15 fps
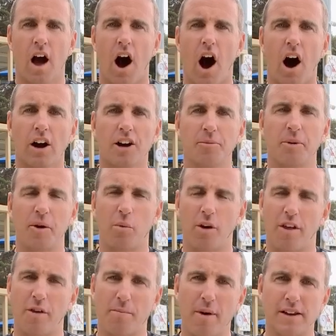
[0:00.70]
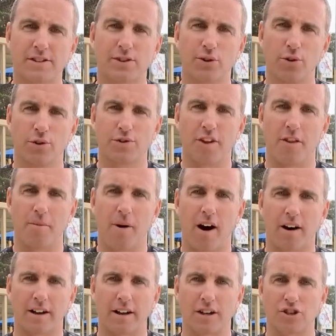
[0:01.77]
Arguably one of the best tools on the
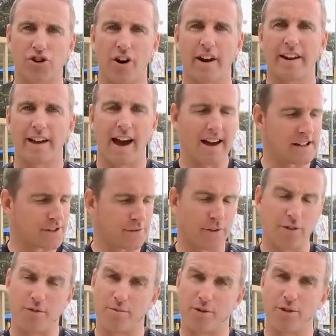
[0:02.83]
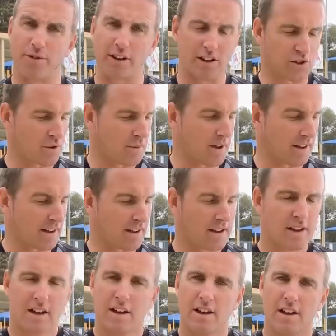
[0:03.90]
market, training aids for improving your swimming,
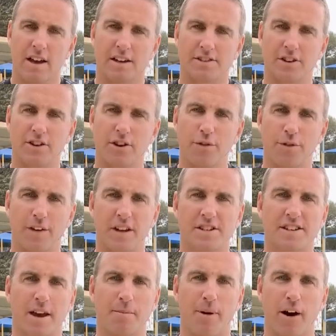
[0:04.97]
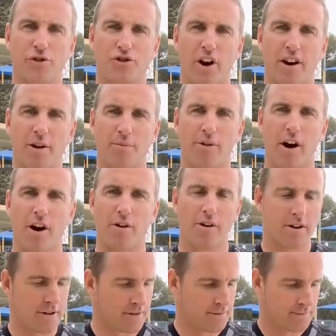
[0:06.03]
is the new Finis Tempo Trainer Pro. It
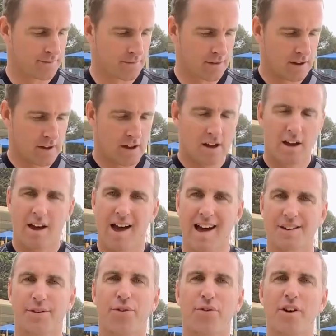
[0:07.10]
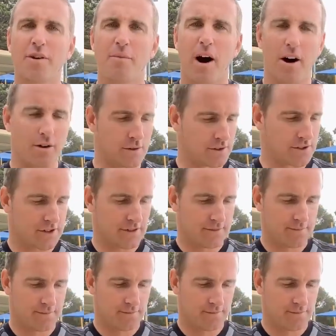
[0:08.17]
has 3 modes.